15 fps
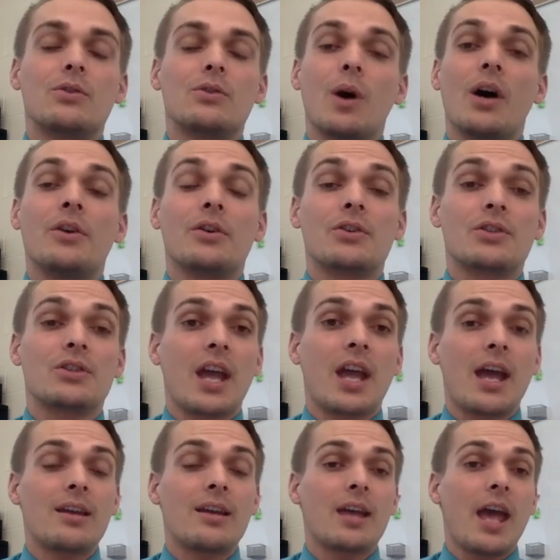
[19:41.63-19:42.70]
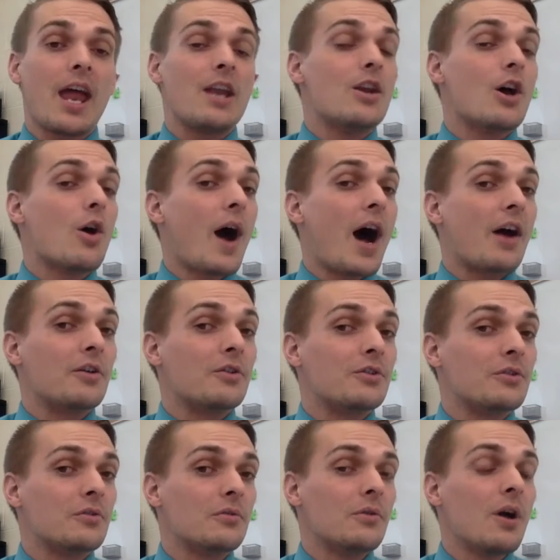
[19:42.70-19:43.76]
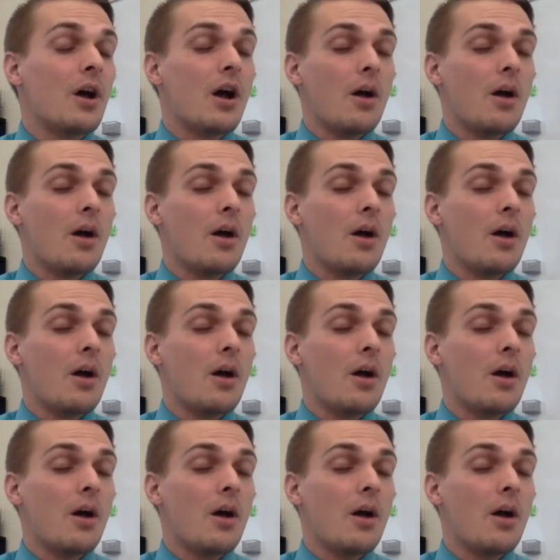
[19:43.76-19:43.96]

to understand and know how to do